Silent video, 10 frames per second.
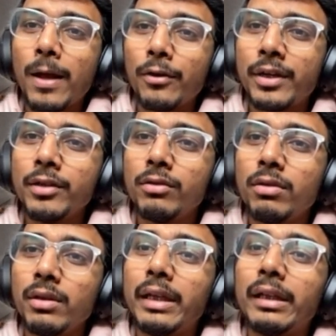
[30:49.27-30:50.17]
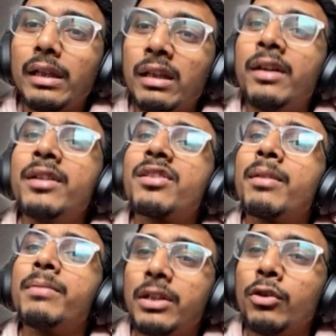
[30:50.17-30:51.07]
Okay, learn
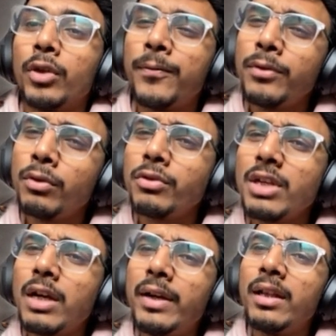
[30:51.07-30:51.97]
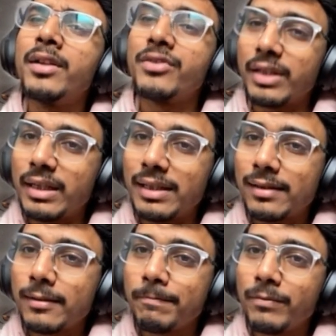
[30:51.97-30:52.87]
something new. If you know Java, learn
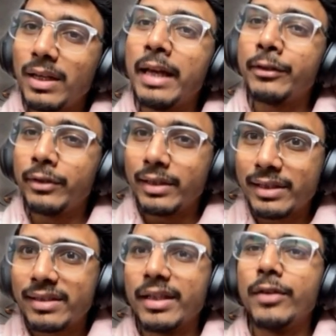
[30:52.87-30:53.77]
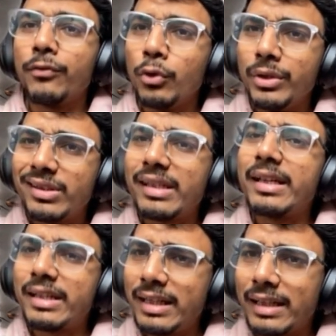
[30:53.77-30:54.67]
JS. Angular is there, Vue is
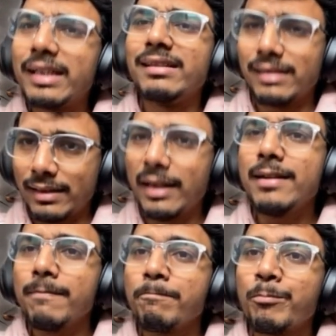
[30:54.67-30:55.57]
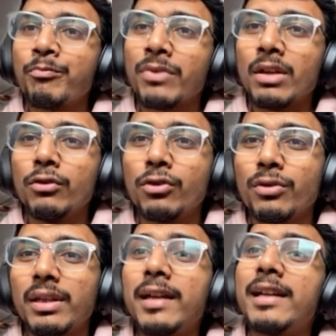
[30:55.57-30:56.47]
there, React is there, right?
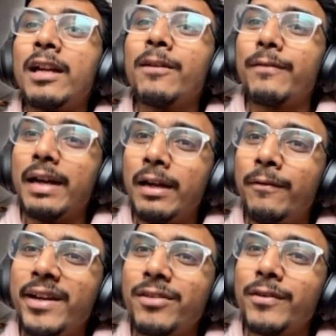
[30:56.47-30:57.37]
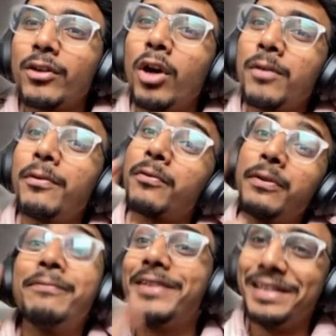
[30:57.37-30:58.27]
So that kind of advice we got for
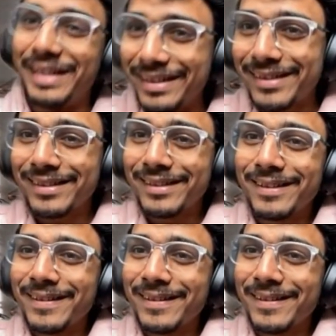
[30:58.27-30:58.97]
15 days.